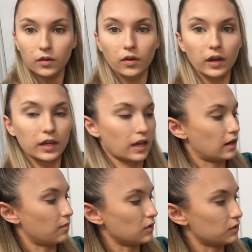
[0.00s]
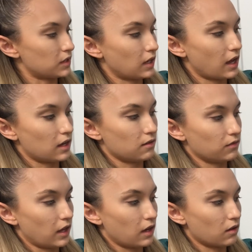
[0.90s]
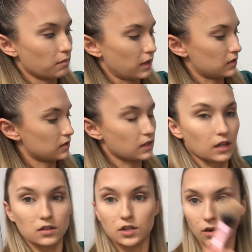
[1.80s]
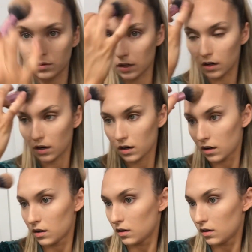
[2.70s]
Again, I'm using kind of like my skin tone here,